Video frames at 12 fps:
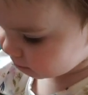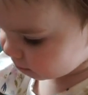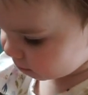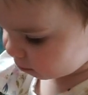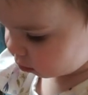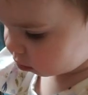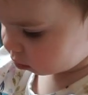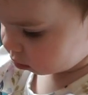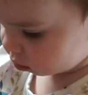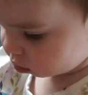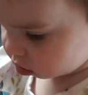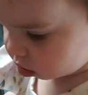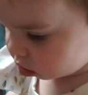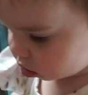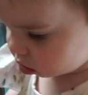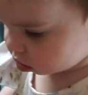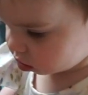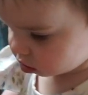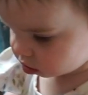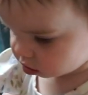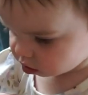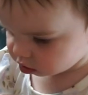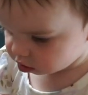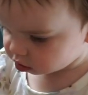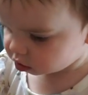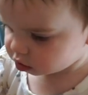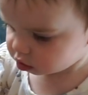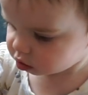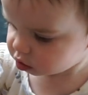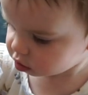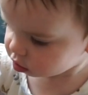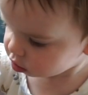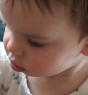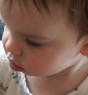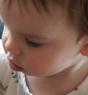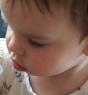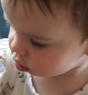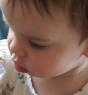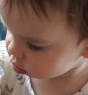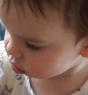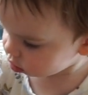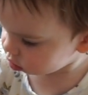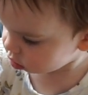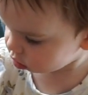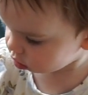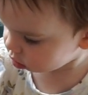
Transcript: T and the sunflower print and then the uh, unicorn